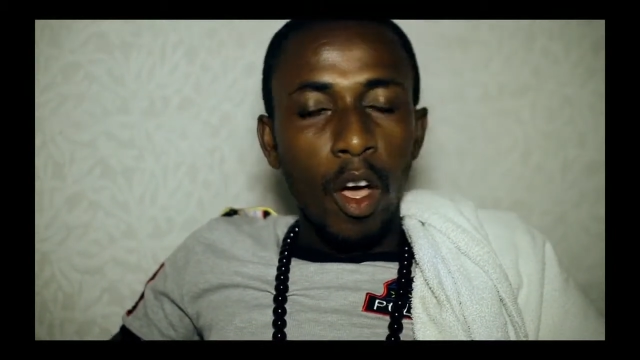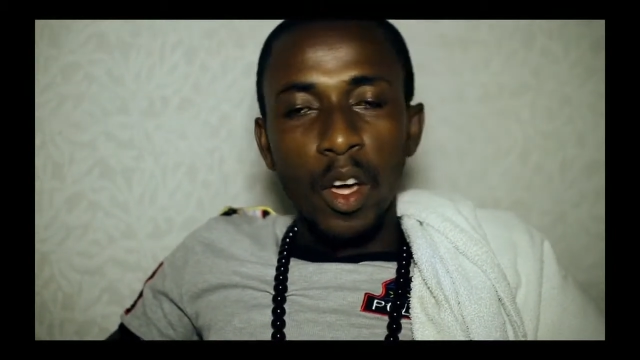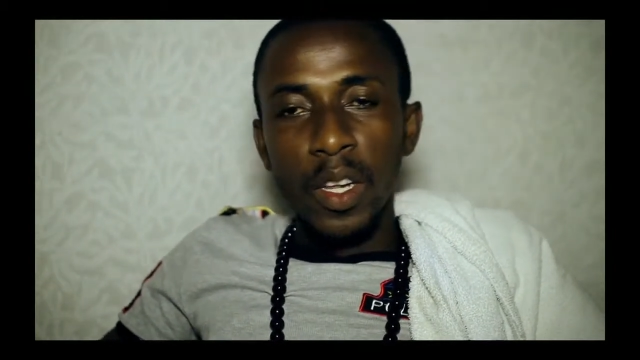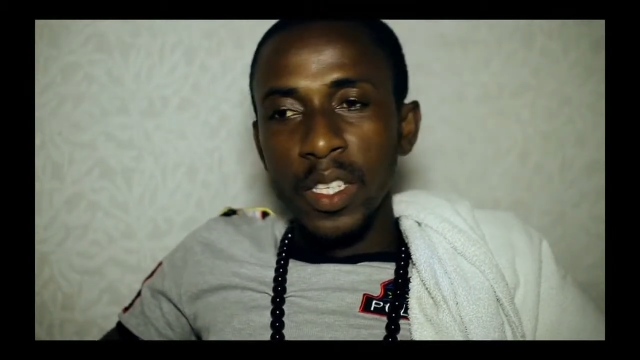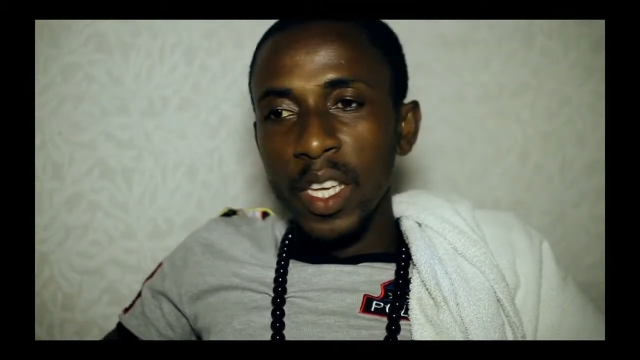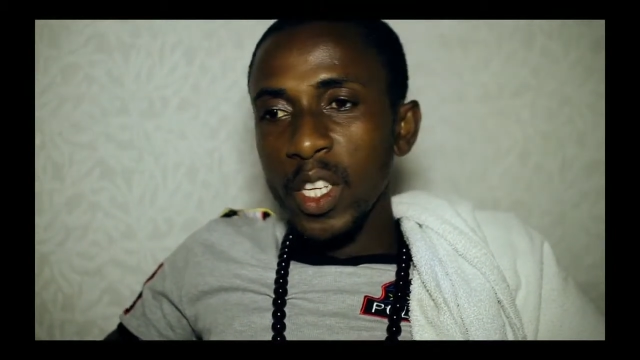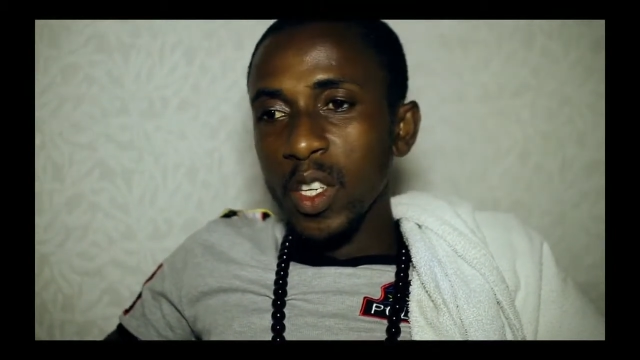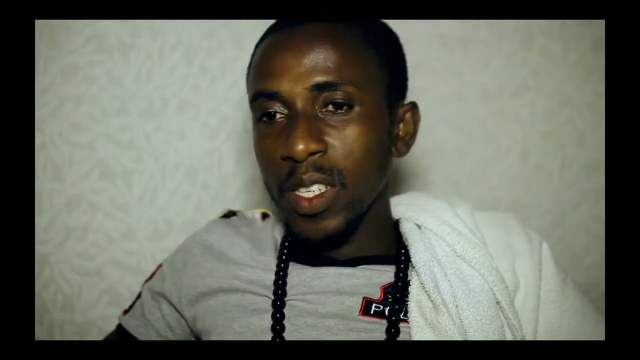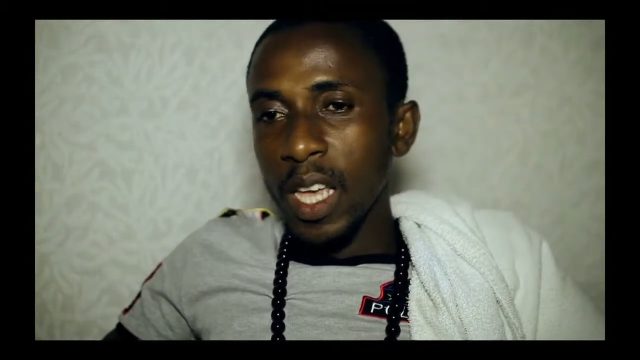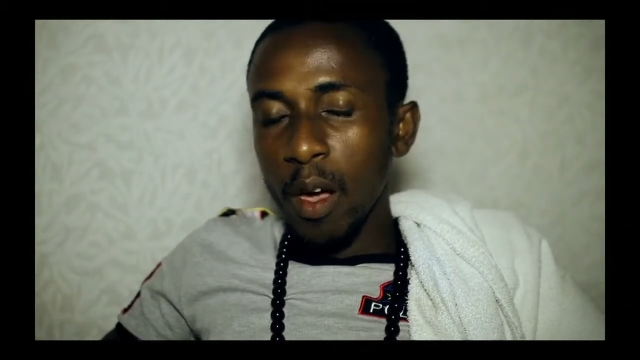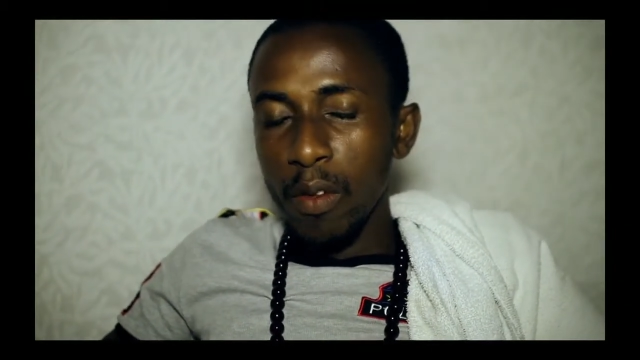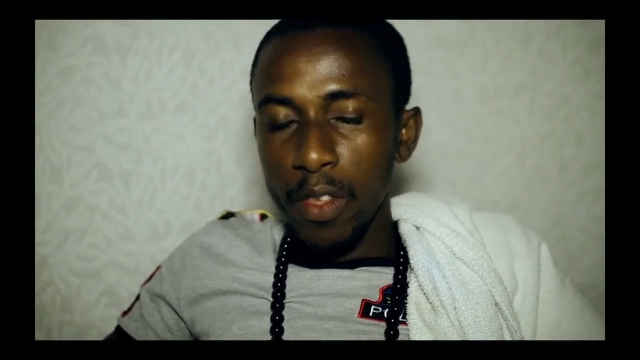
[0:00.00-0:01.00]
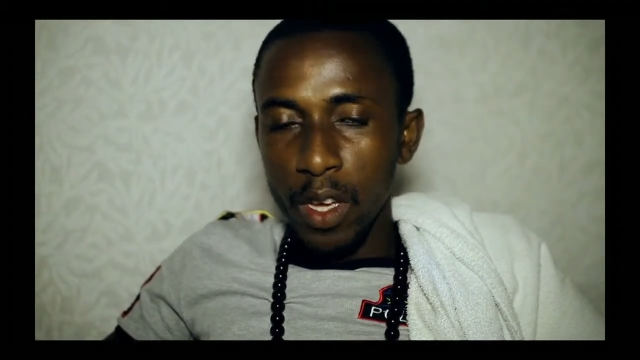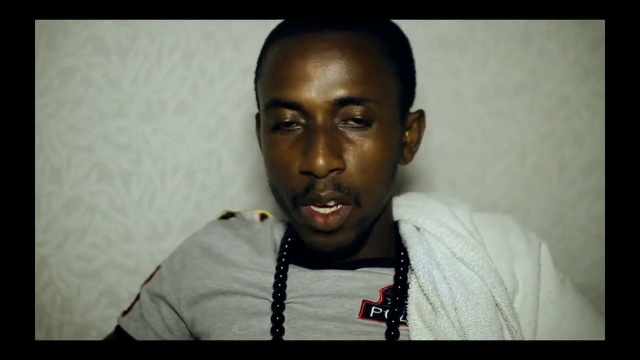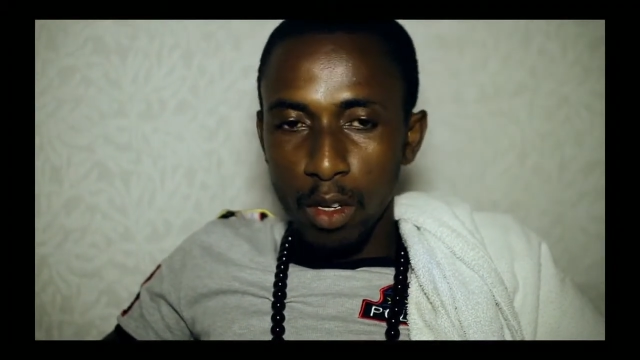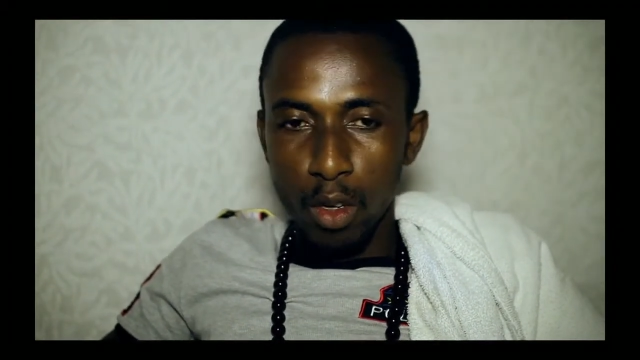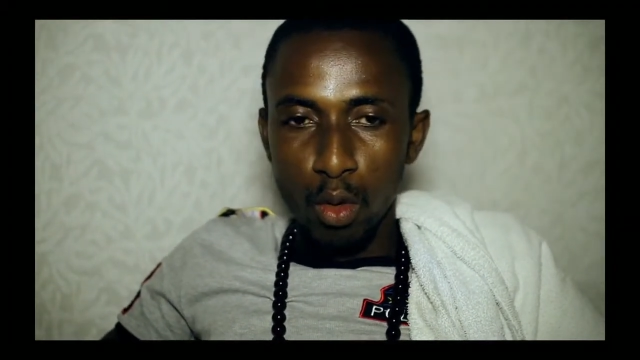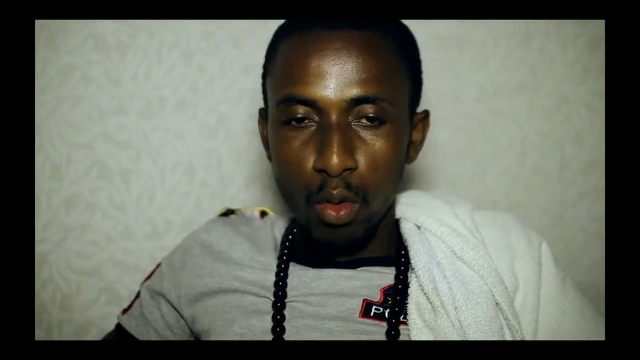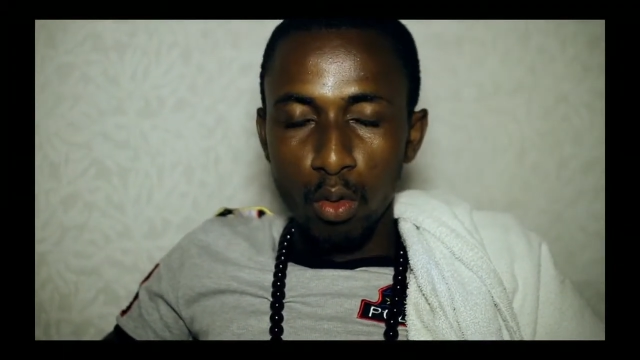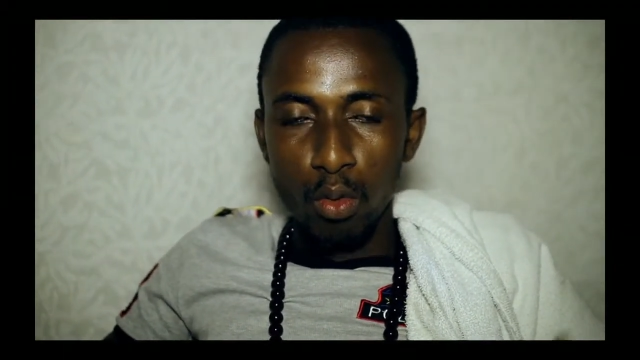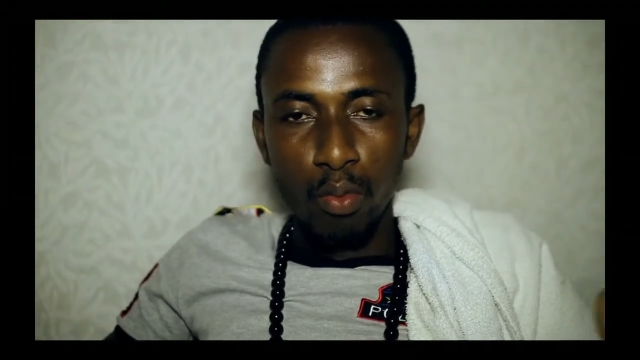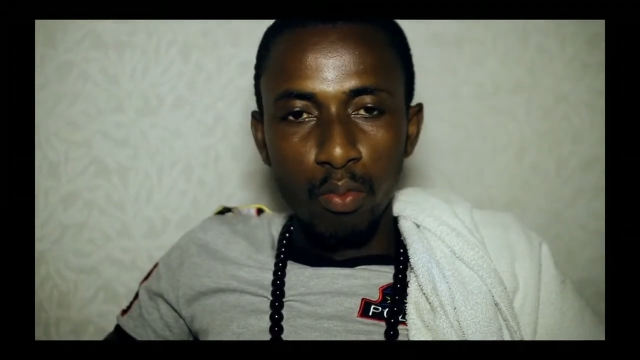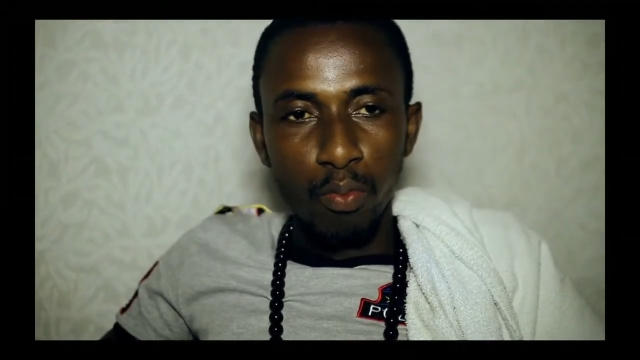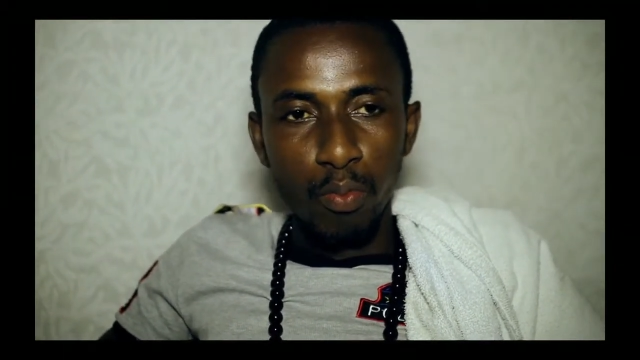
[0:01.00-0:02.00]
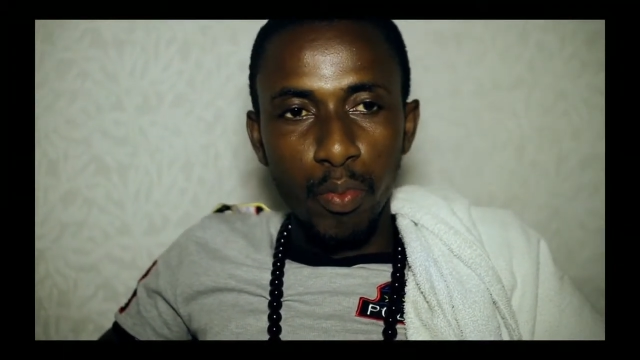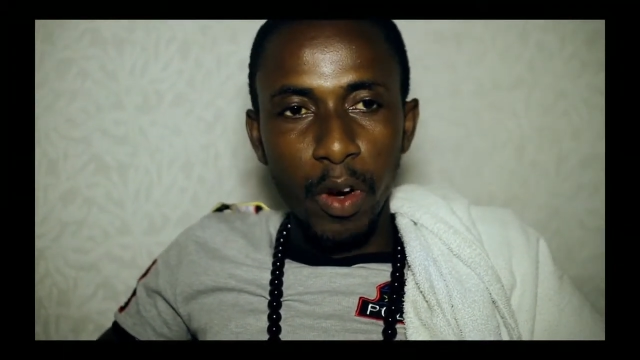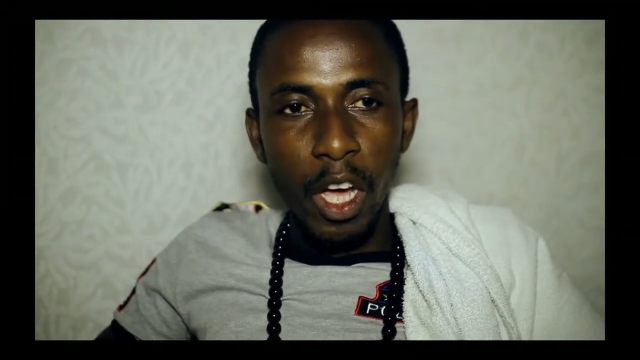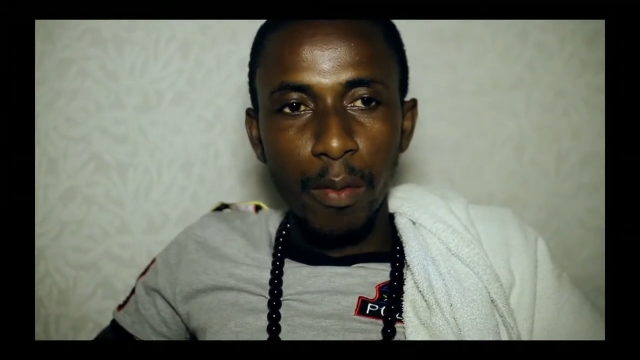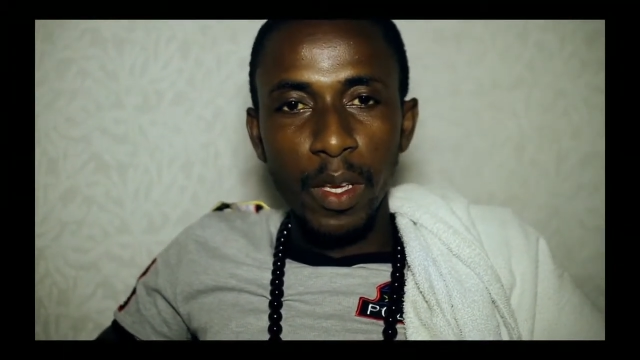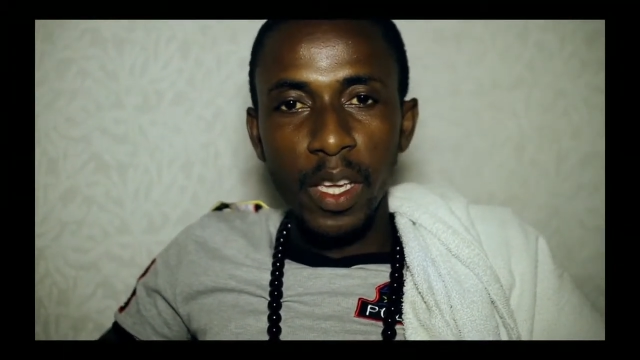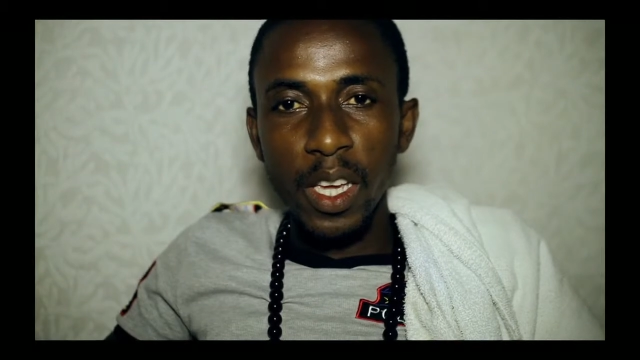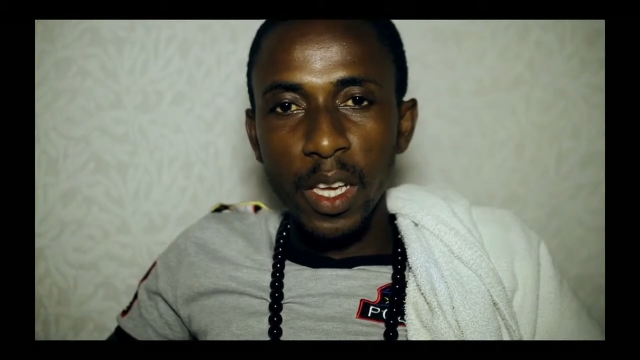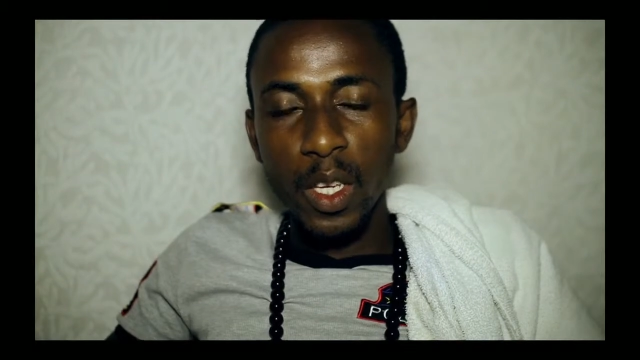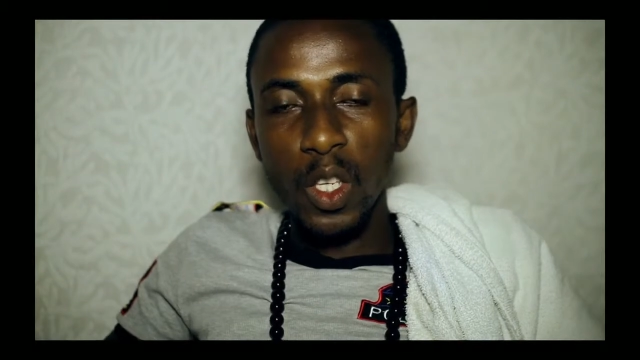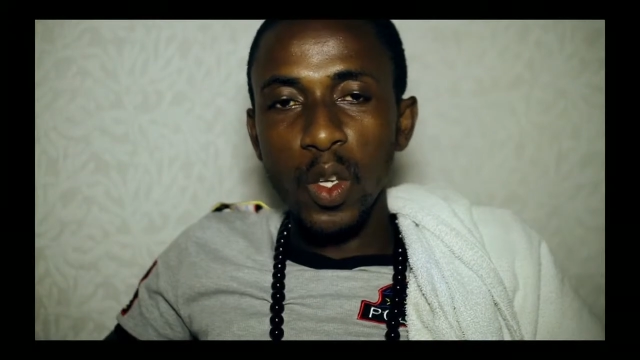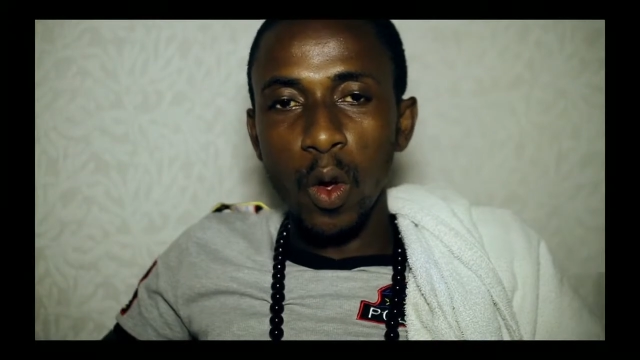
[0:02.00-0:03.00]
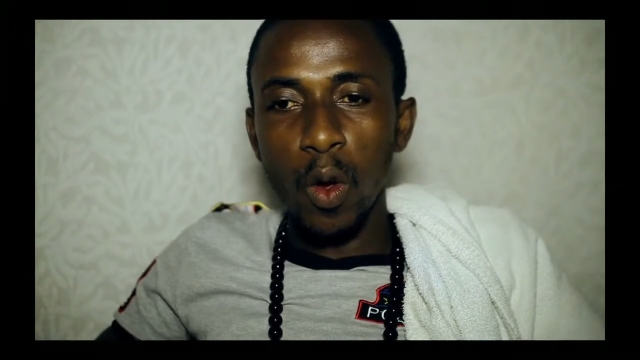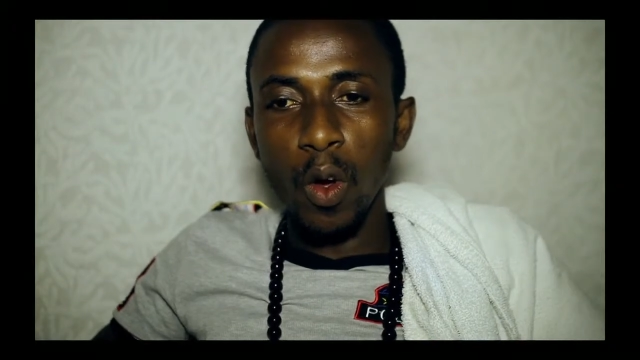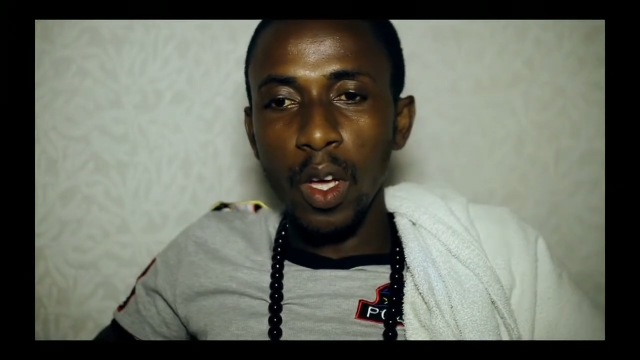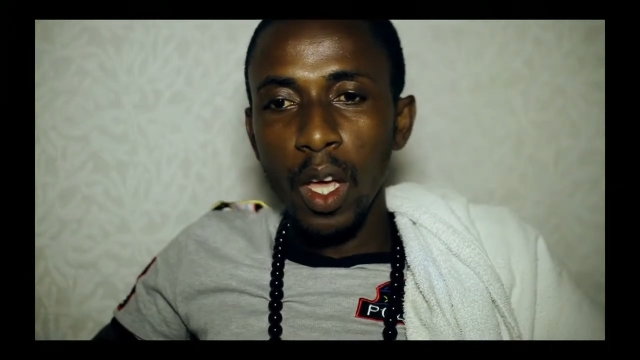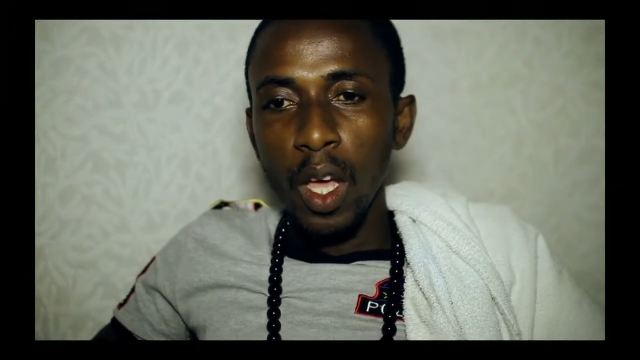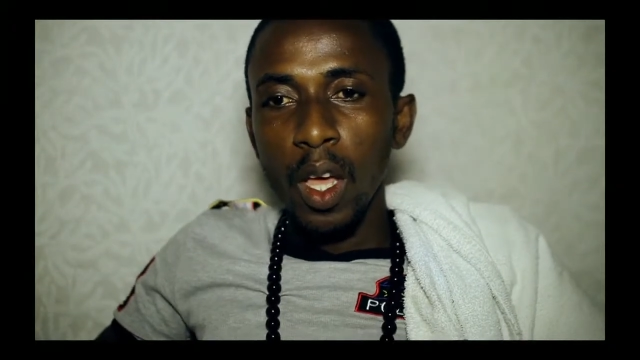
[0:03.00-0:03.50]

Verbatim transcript: organizations out there who probably hear this song